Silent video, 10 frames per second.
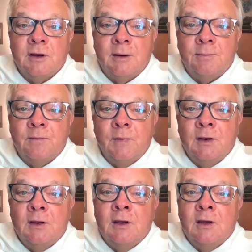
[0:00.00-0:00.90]
I'm
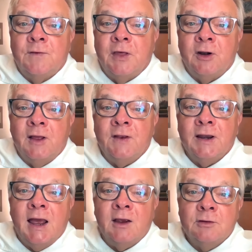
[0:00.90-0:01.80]
Father
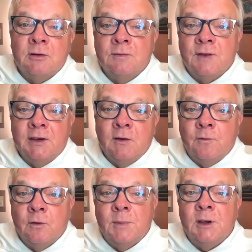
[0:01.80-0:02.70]
Nathan Castle. Thank you
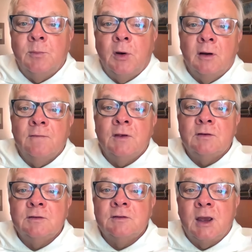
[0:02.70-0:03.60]
for being a part of
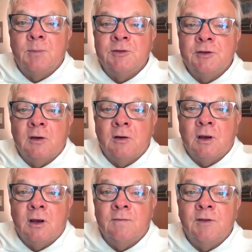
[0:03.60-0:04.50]
this episode
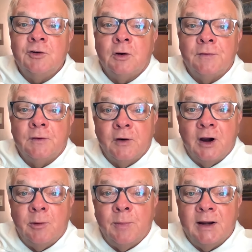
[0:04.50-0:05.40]
of the Joyful
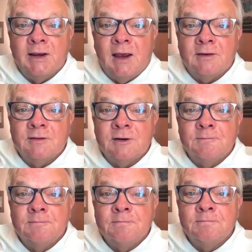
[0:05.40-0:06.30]
Friar podcast.
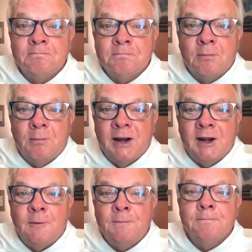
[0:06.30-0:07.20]
Bye
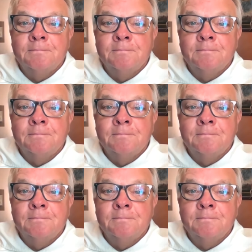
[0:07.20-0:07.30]
now.